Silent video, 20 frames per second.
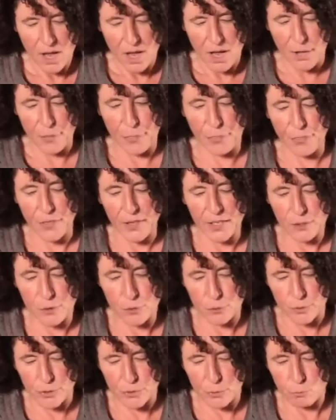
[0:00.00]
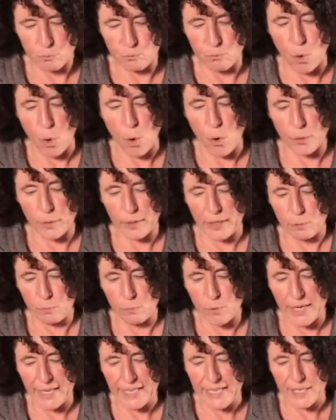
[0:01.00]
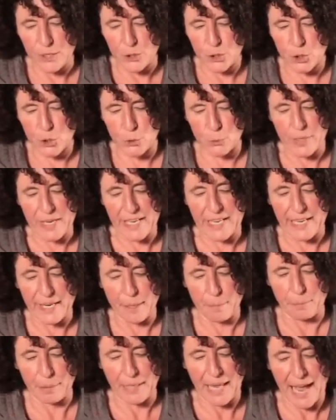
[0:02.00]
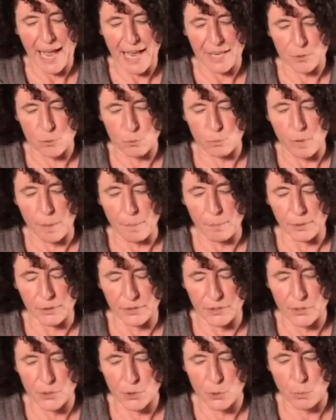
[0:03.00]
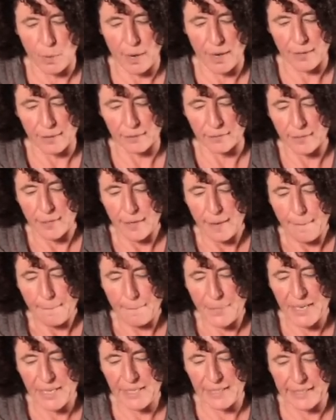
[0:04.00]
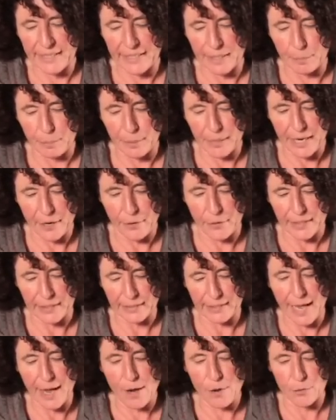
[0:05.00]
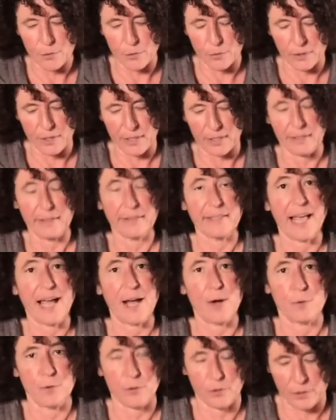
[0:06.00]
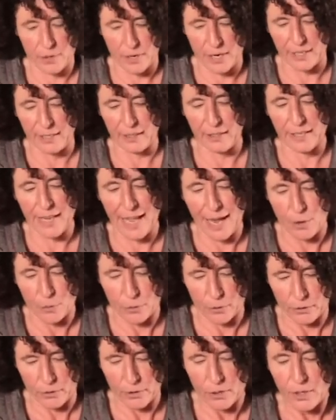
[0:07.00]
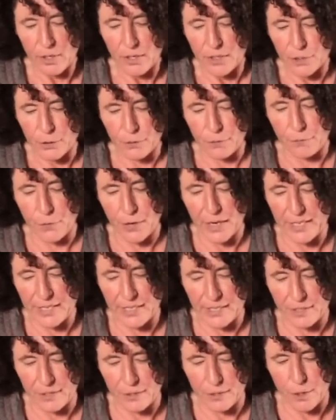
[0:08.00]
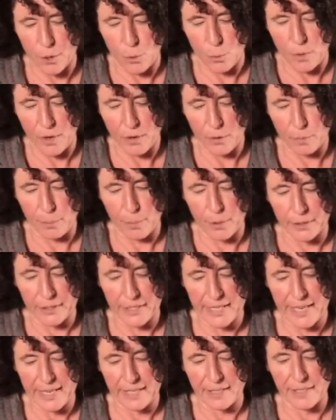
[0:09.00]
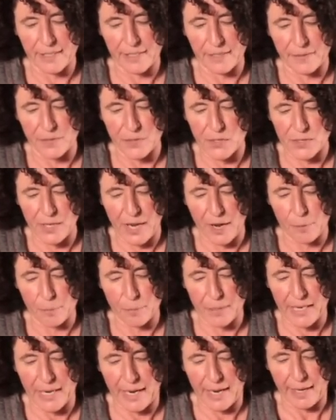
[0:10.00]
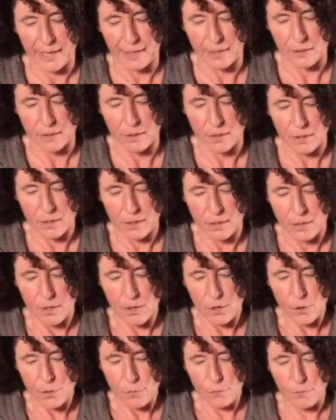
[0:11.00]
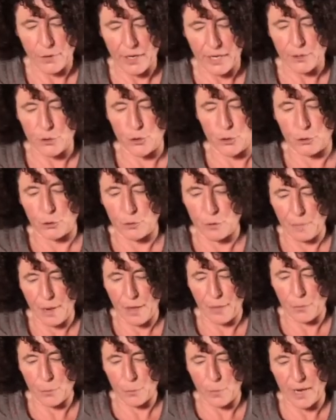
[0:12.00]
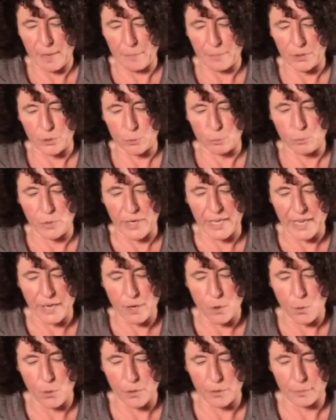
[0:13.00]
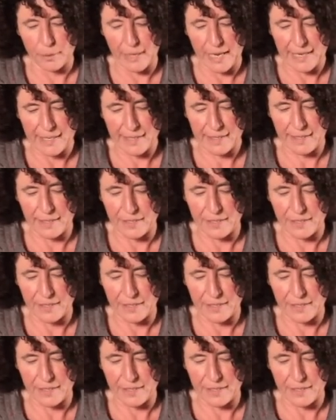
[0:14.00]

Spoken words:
A thunderous, roaring, ringing, shrieking blast rumbled and swelled, pealing and blaring louder and louder and louder, till Freya didn't know where her body ended and the sound began. Freya jerked her mouth away, but the ringing horn blast